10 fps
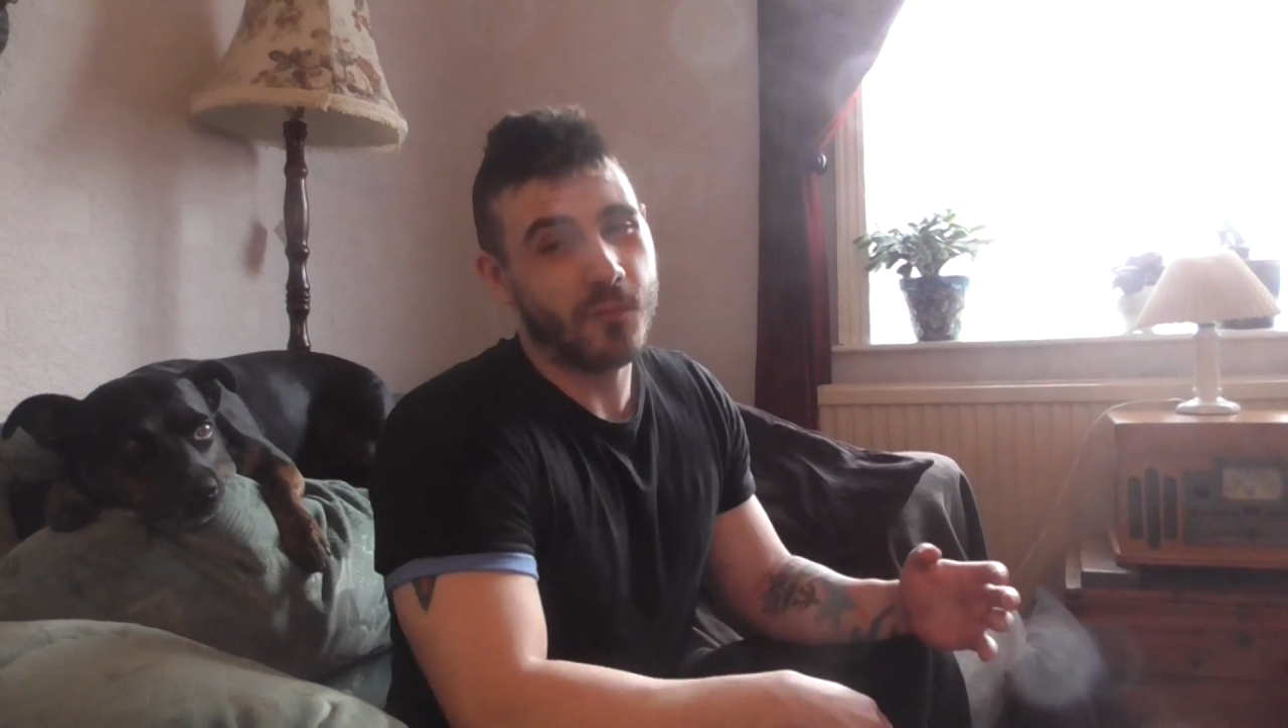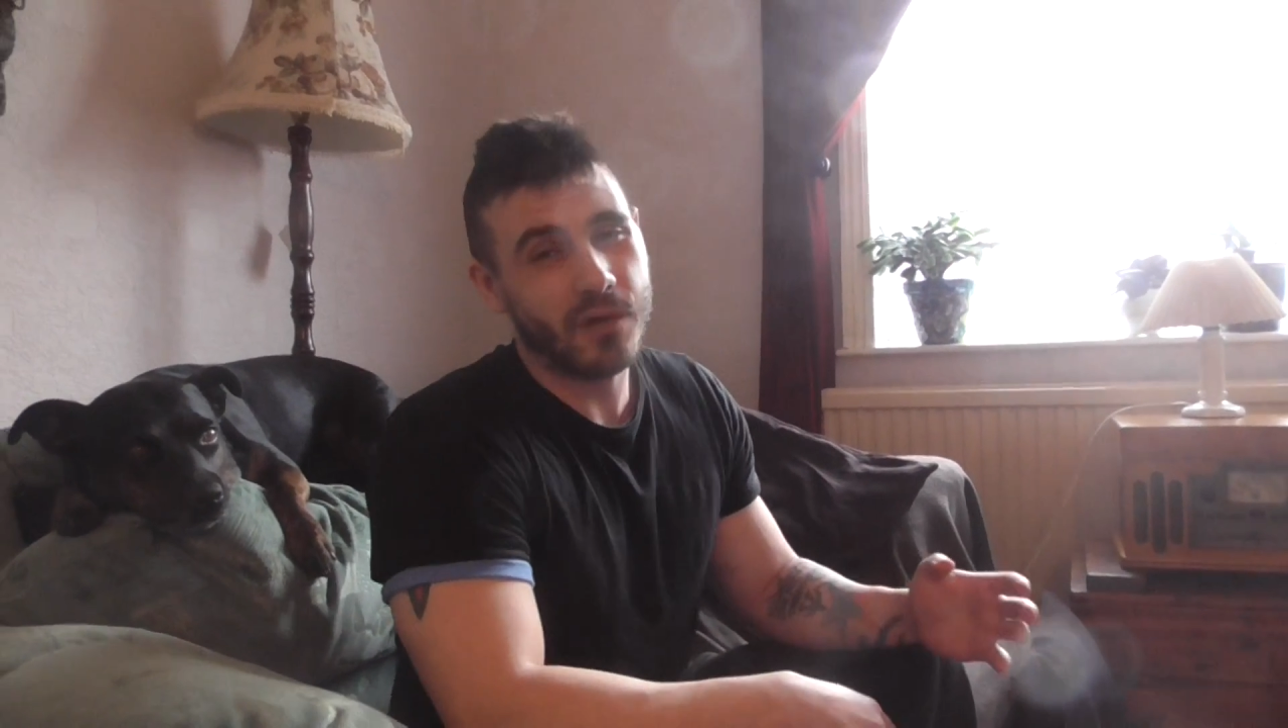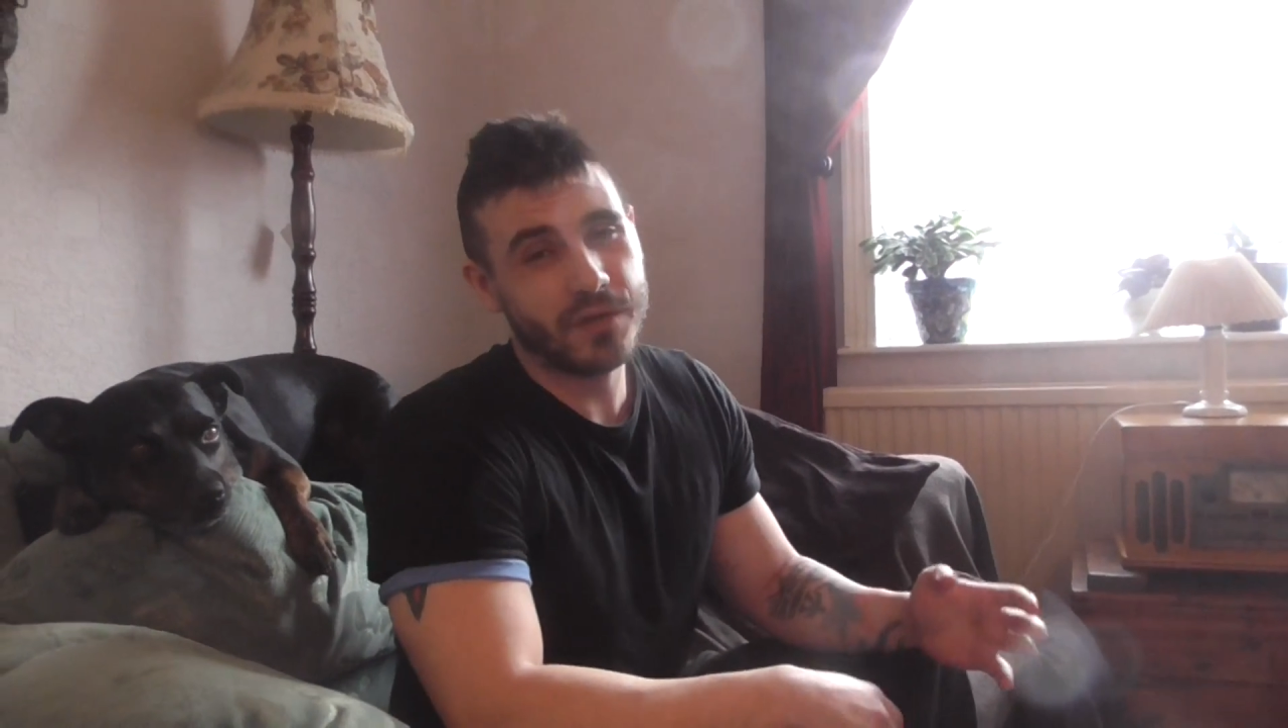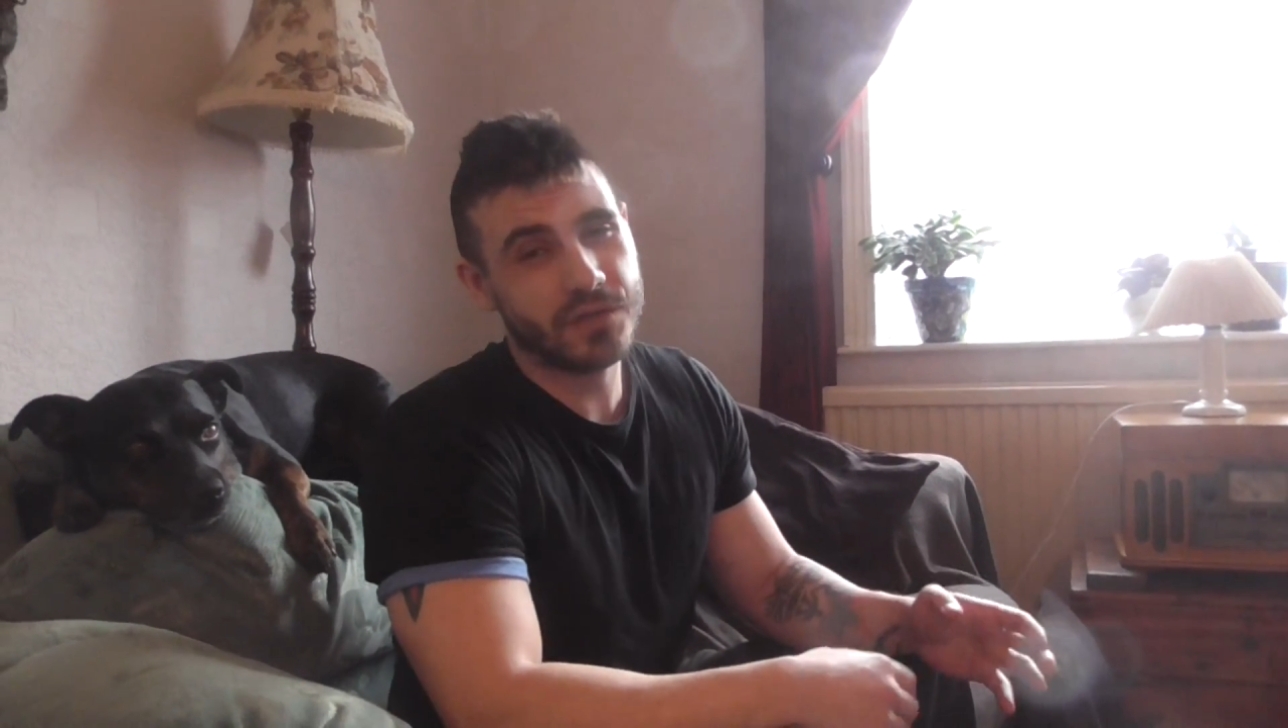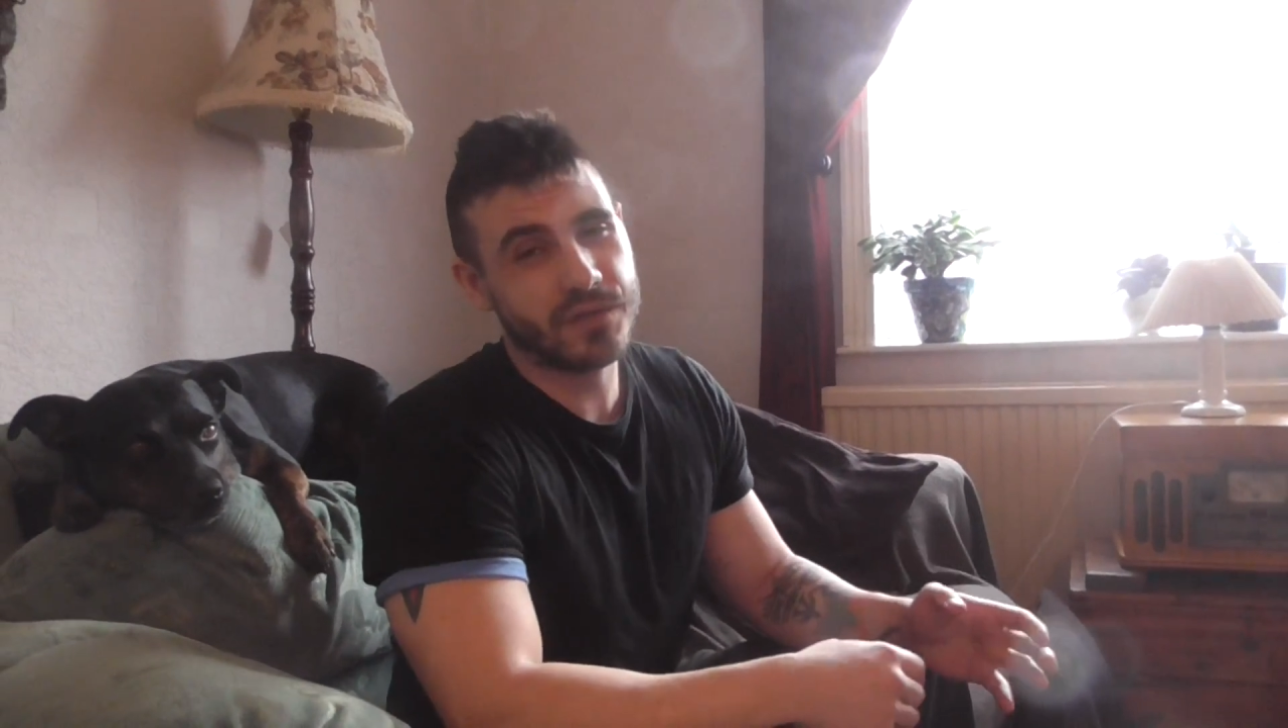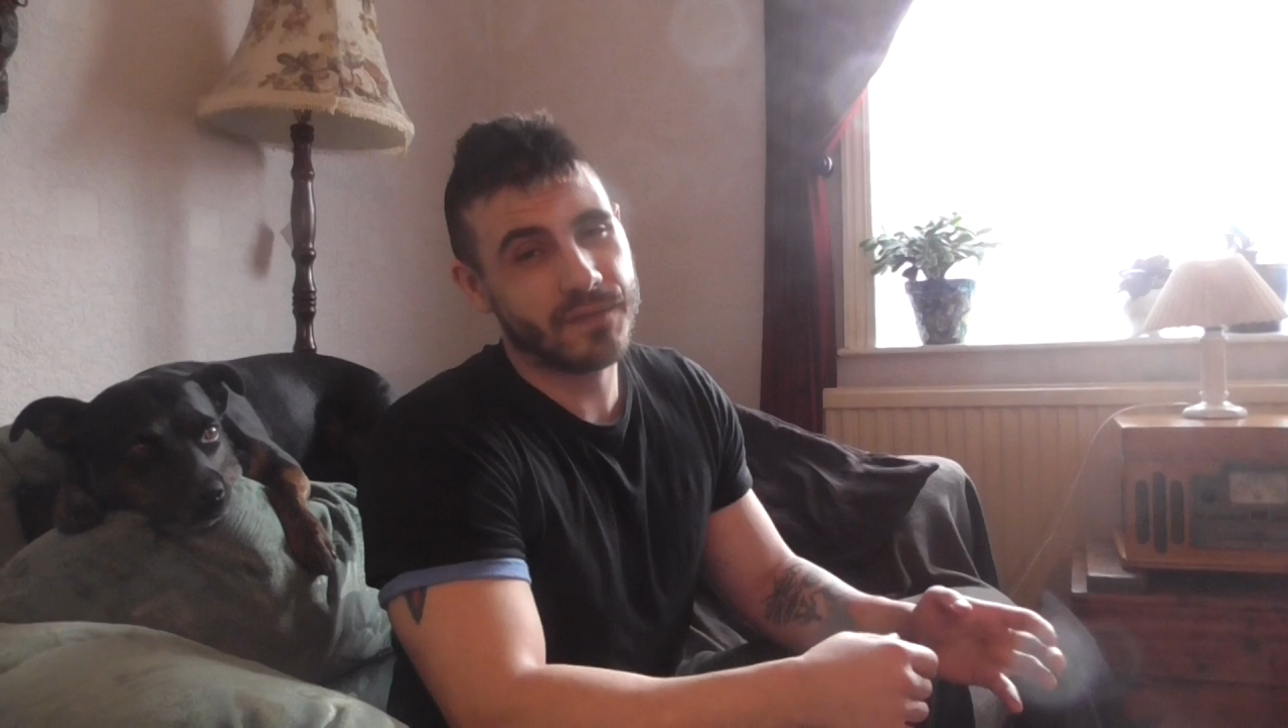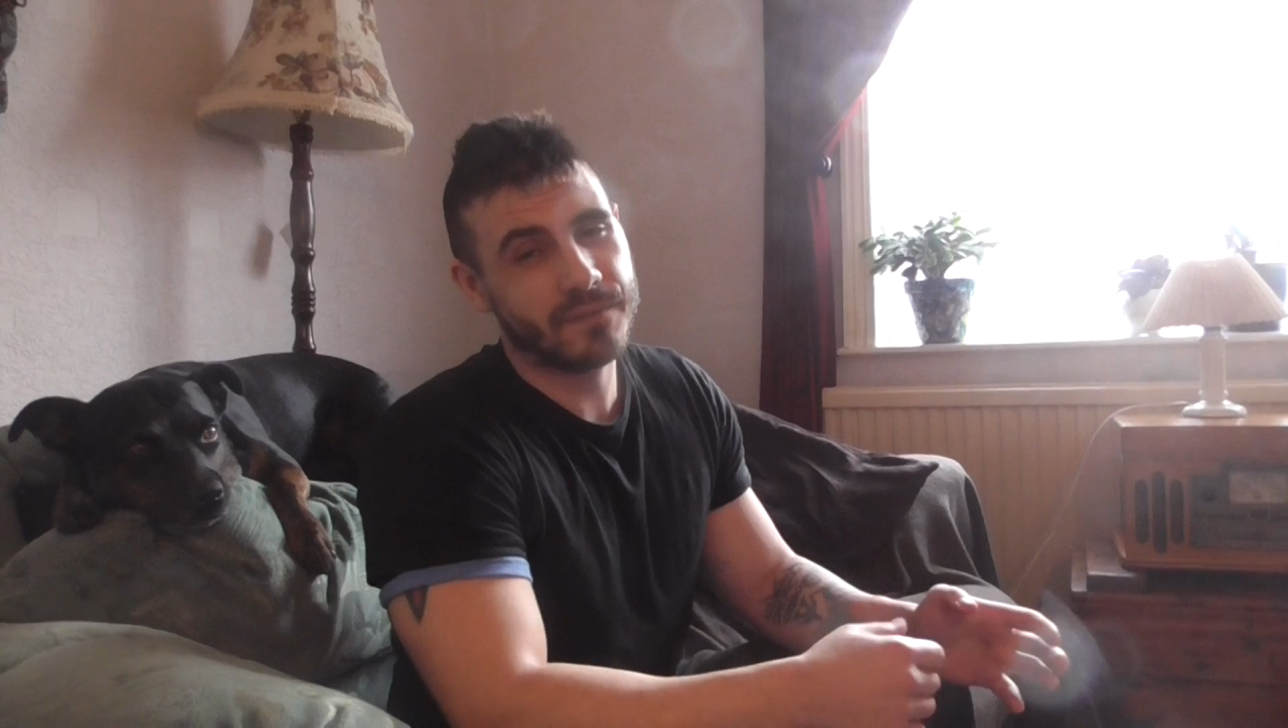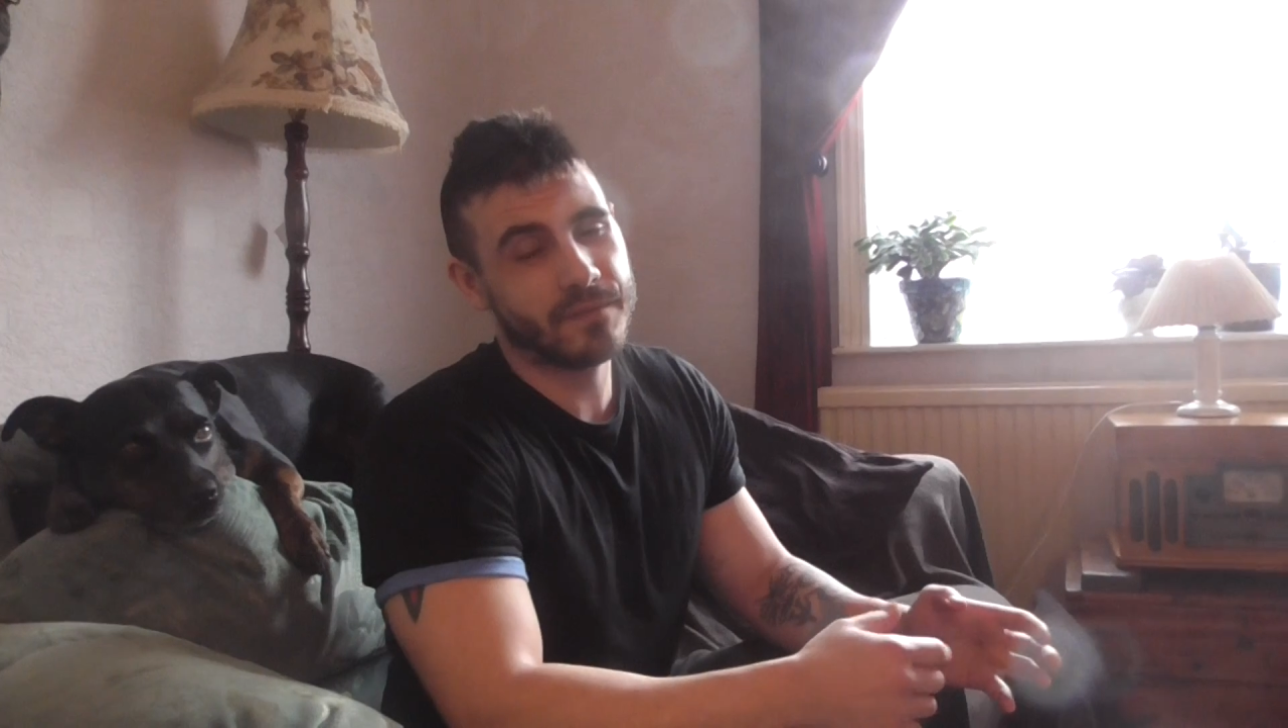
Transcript: watched.